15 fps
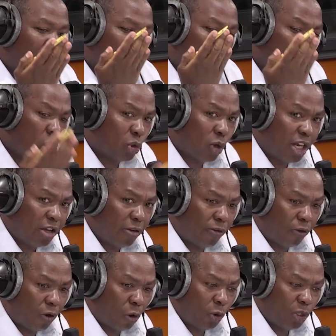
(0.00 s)

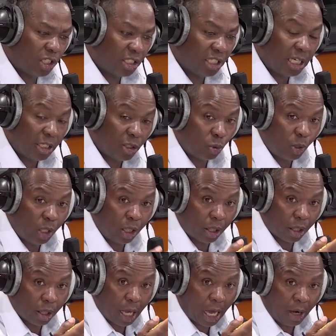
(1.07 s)
224, which deals with
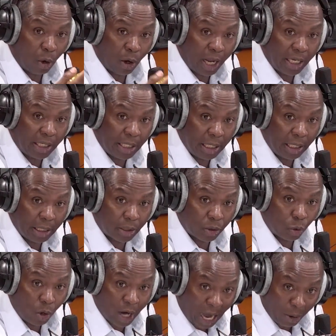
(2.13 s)
allocating
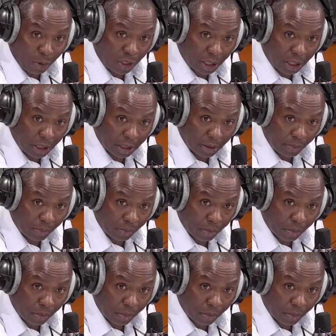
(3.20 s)
to counties,